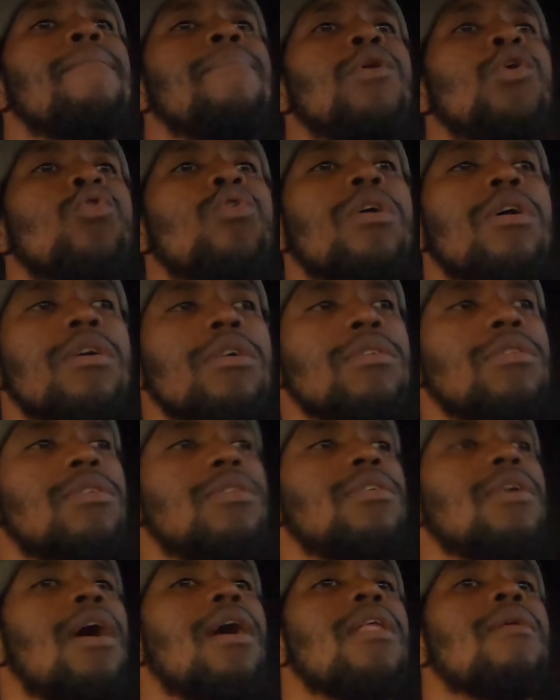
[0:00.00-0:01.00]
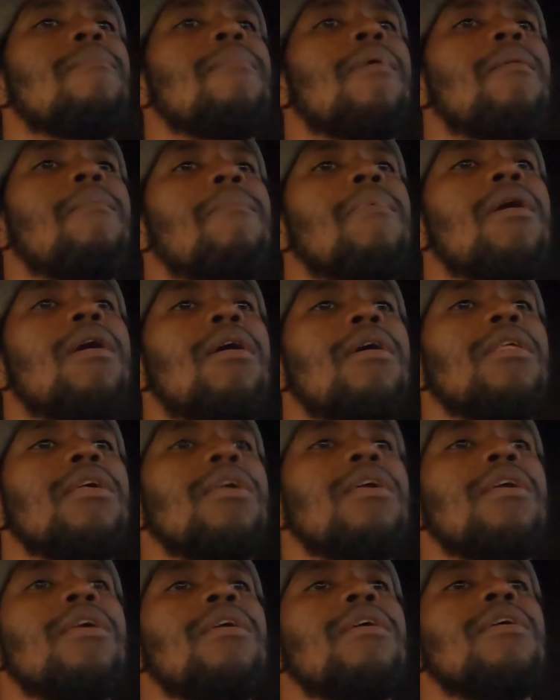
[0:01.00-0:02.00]
mucus out of my
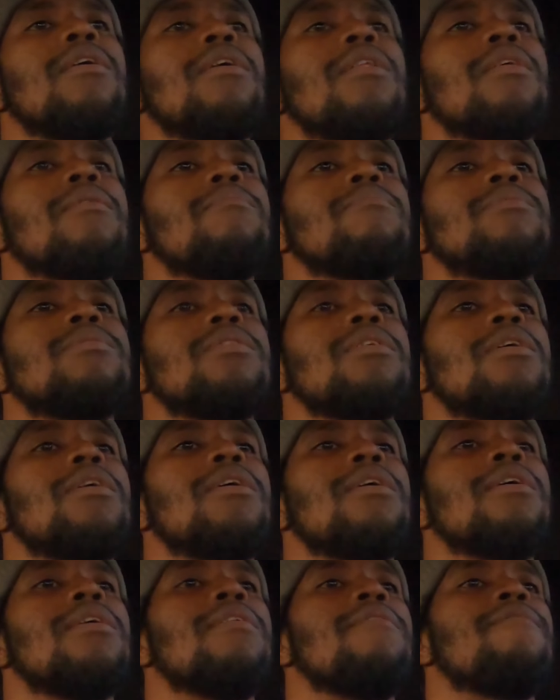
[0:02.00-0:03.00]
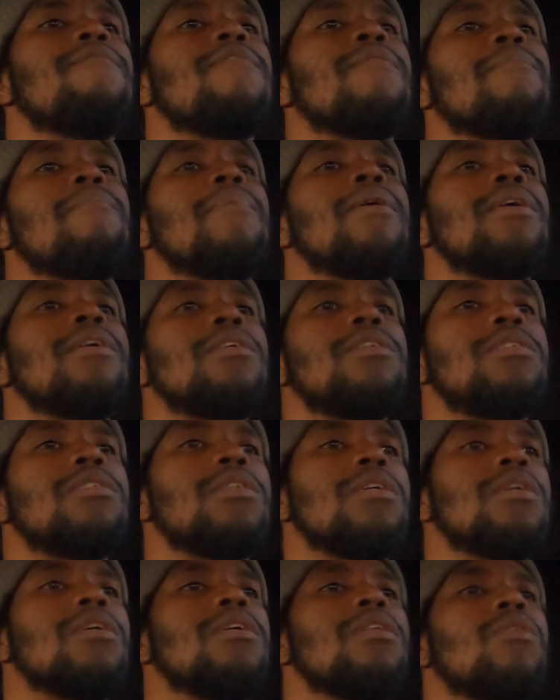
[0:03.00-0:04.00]
body, you know what I'm saying?
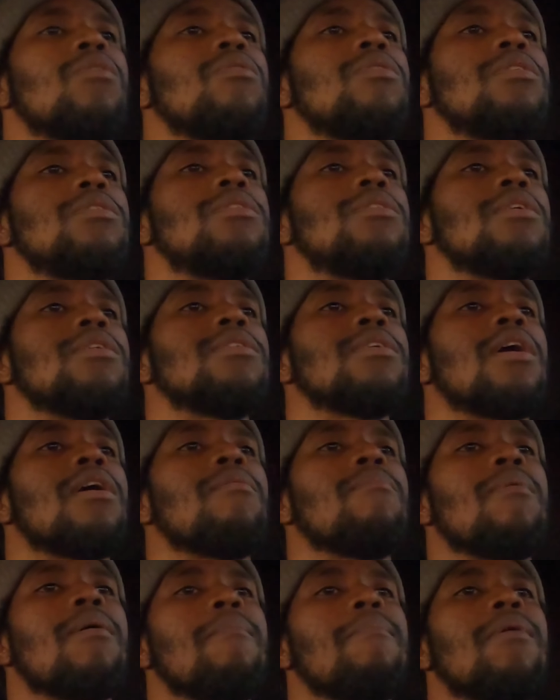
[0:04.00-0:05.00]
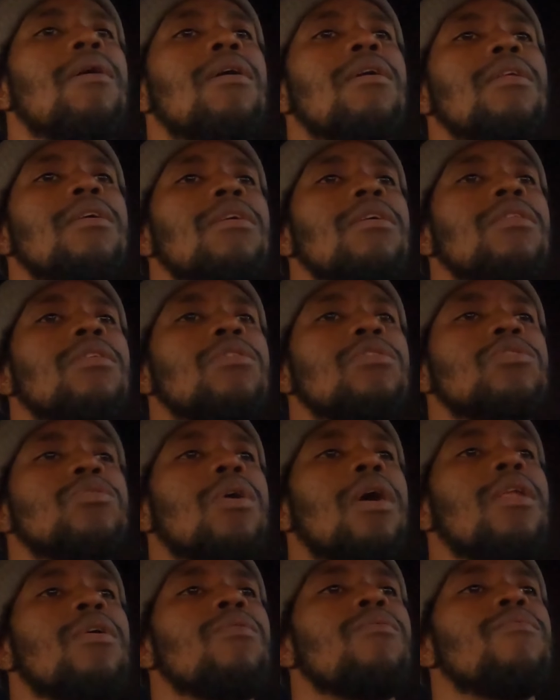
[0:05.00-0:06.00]
Inflammation, all these things out of my body, you know,
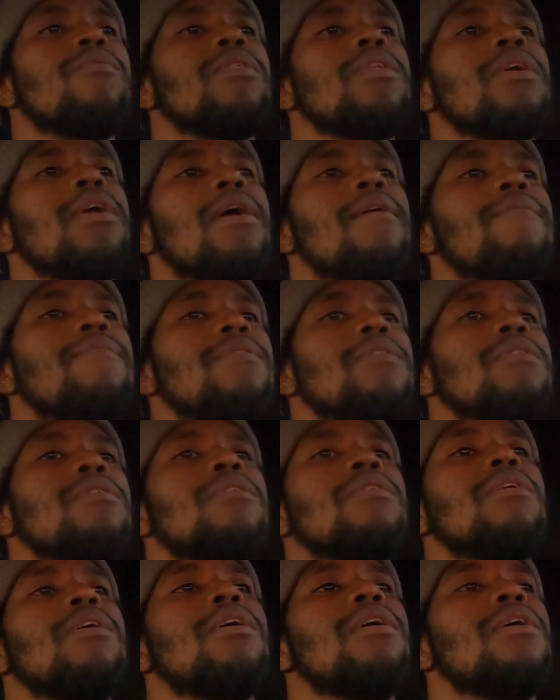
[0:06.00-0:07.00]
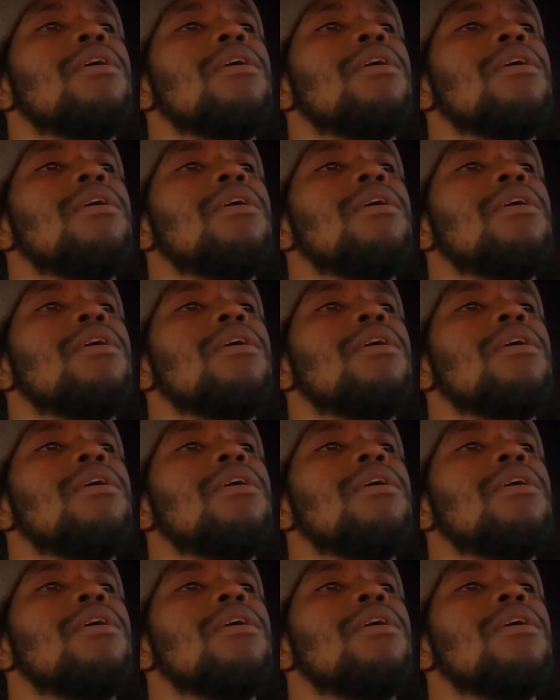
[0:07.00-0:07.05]
so I don't really have to